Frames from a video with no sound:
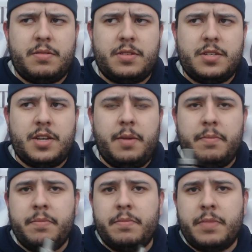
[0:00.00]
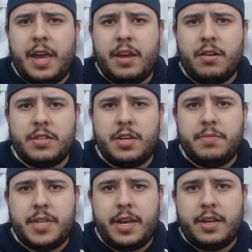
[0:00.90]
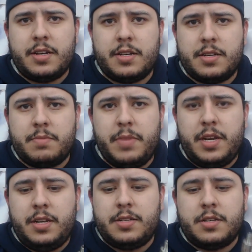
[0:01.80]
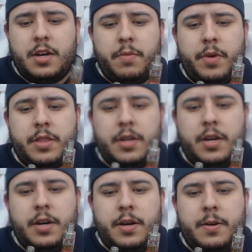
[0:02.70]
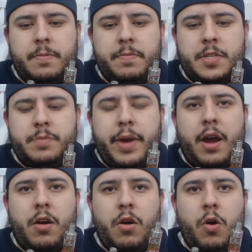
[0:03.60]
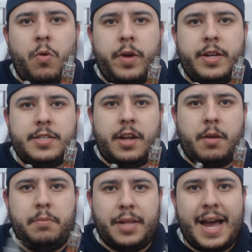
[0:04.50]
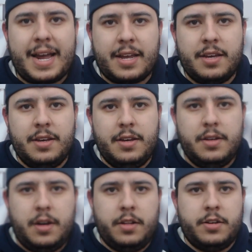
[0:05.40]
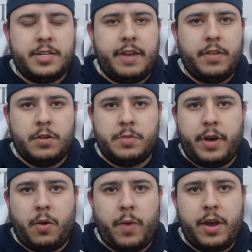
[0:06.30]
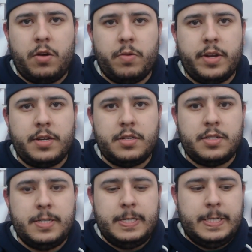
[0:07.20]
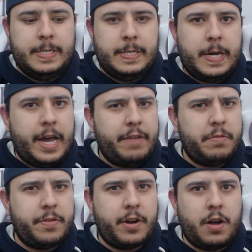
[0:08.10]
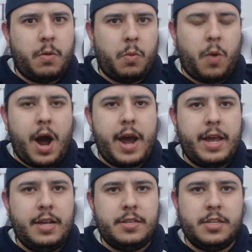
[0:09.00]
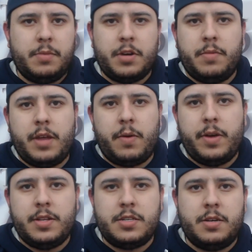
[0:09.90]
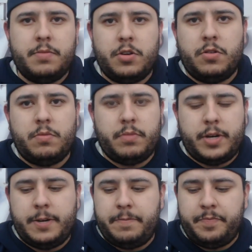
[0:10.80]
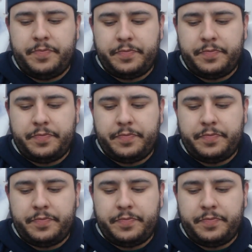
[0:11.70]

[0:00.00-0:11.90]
some Kanger SUBtank Minis come with spare O-rings that are black. Others have the spare red O-rings. I haven't figured out why some come that way and some don't, but